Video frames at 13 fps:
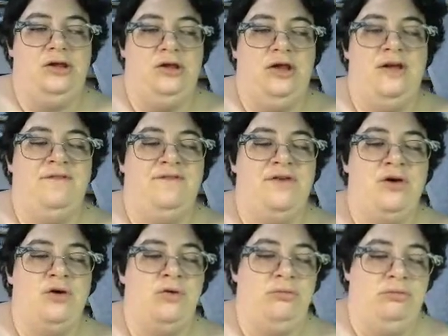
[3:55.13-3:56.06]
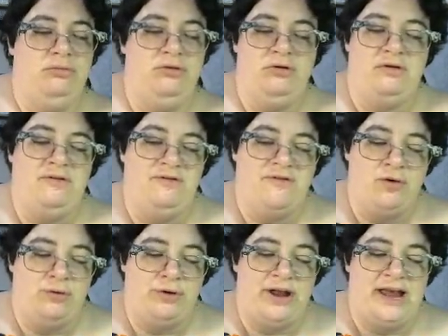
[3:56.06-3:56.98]
if you can
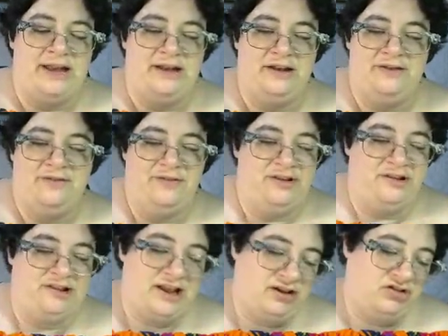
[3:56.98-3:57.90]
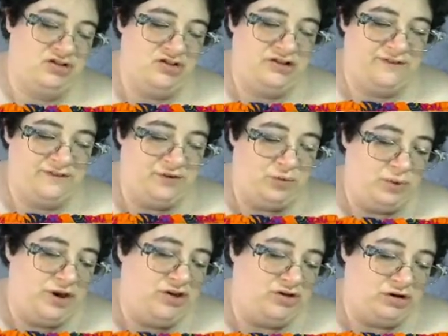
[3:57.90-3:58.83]
fold out in different sections if you
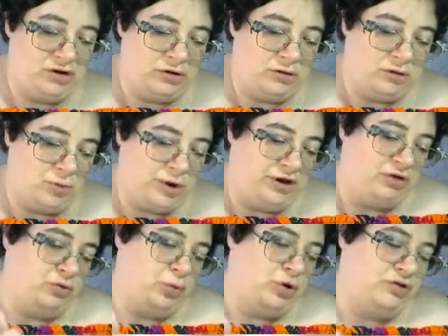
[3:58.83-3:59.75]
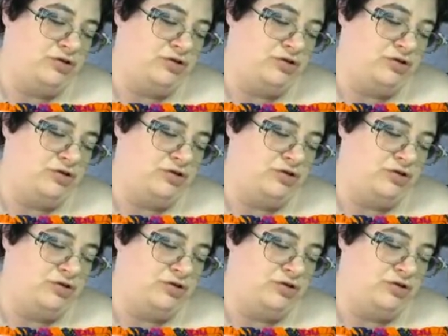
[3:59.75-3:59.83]
wish. I don't know why you'd want